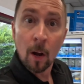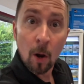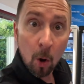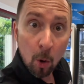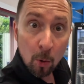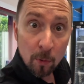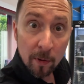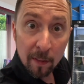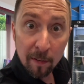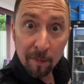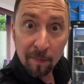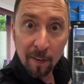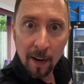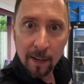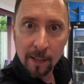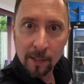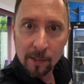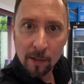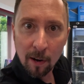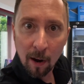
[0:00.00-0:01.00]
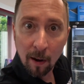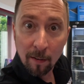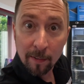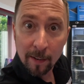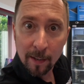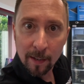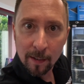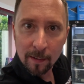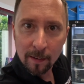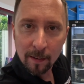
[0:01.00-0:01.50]
Only the finest
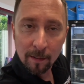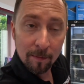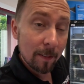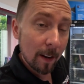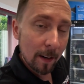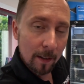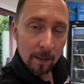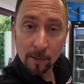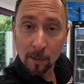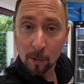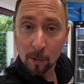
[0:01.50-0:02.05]
coffee, Finest